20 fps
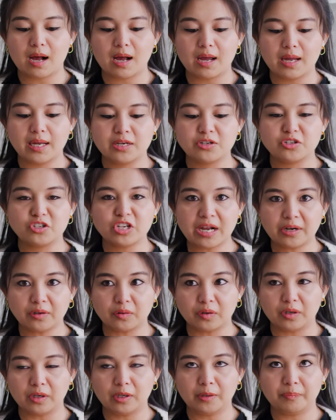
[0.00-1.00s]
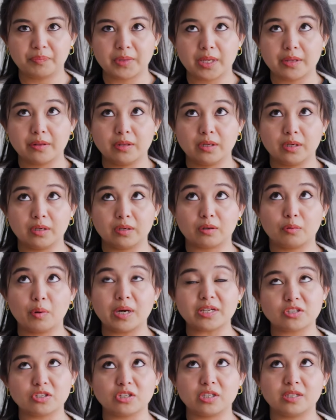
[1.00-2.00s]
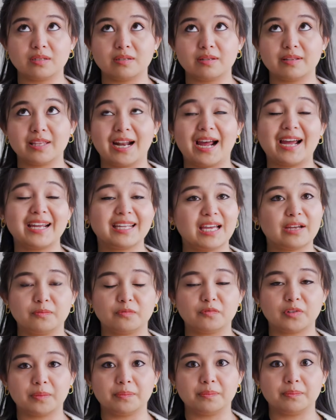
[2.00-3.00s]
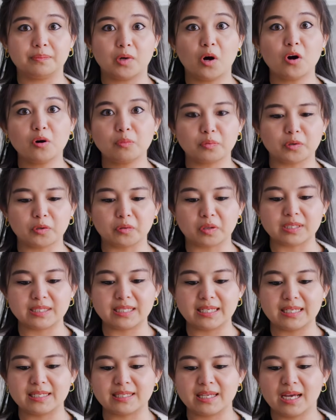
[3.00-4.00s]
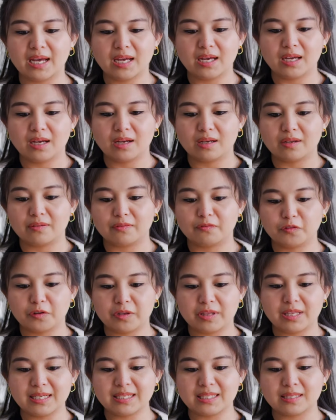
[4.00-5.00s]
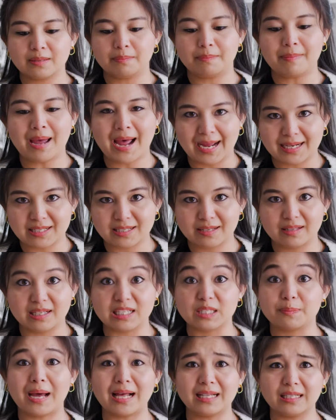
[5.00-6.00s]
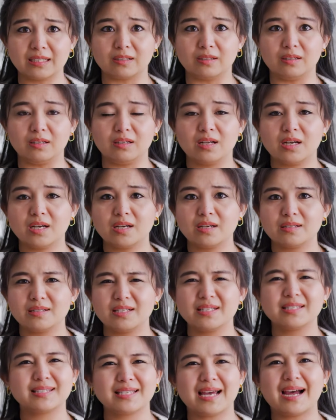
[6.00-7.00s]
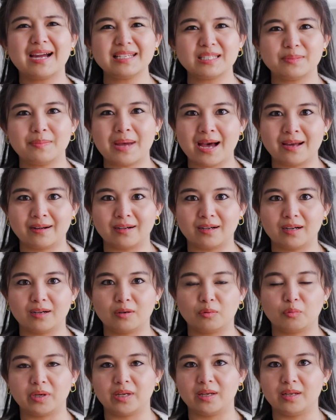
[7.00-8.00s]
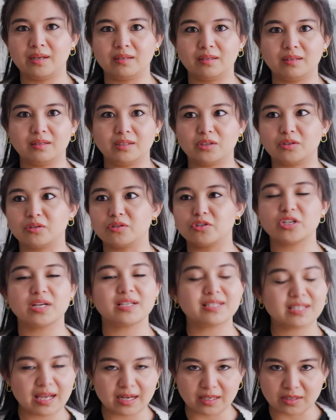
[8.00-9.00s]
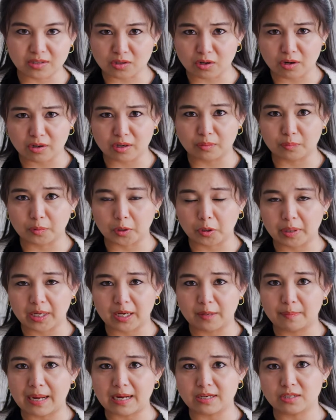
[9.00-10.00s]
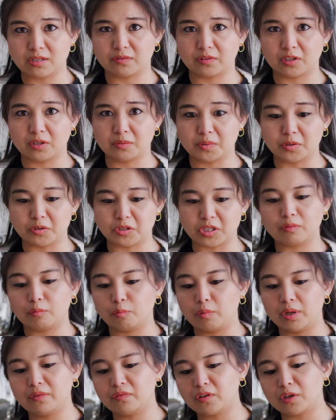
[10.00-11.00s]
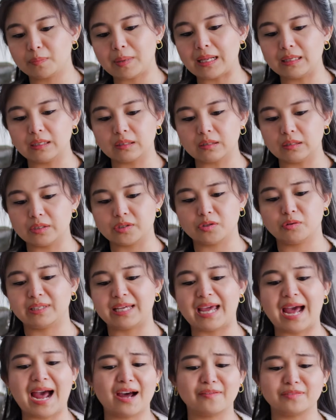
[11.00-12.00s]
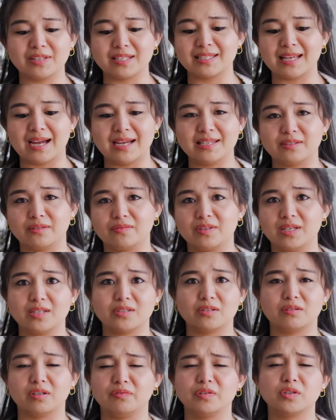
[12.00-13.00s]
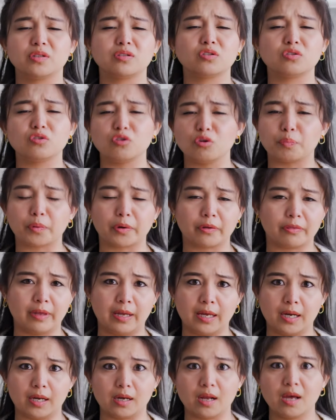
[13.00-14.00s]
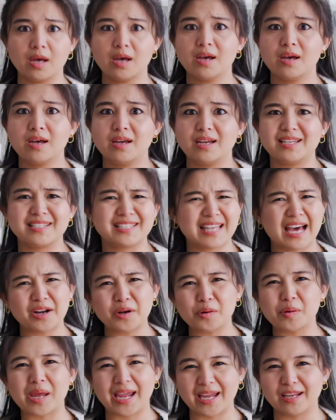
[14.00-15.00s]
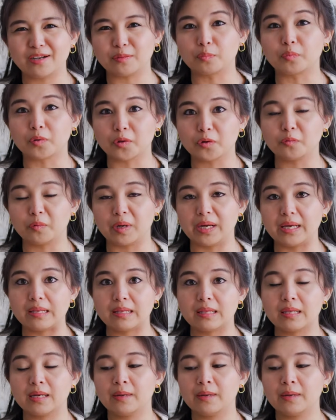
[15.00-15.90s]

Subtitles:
in general, the question that I get from homebrewers is, for this mat, this pellicle, does size matter when you're just getting started brewing a batch of kombucha? What if your pellicle is only half the size of this, or if it's super thin? Is that okay to brew with?